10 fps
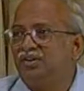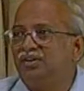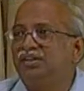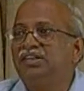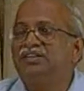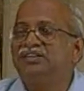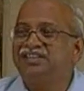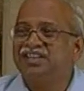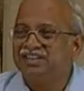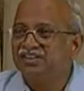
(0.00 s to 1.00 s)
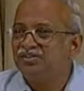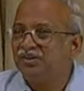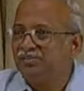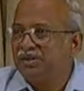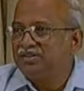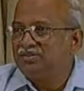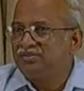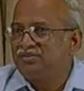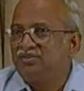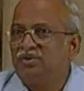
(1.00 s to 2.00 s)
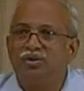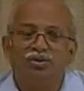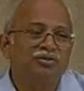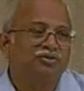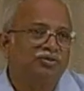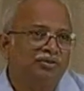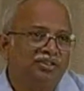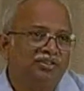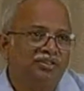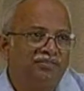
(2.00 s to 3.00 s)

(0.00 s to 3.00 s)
that is residual metals, also in the